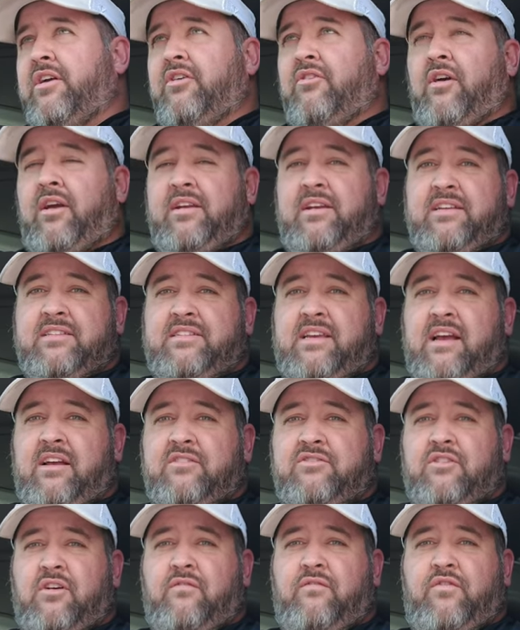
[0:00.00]
Get great
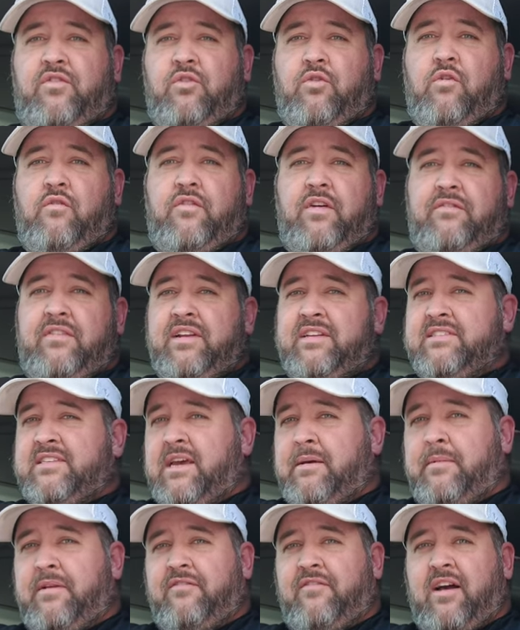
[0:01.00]
discounts on fuel, 50 to
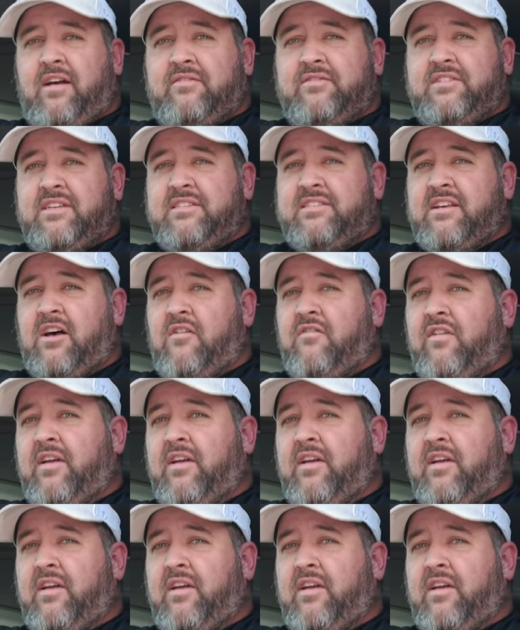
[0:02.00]
75 cents off.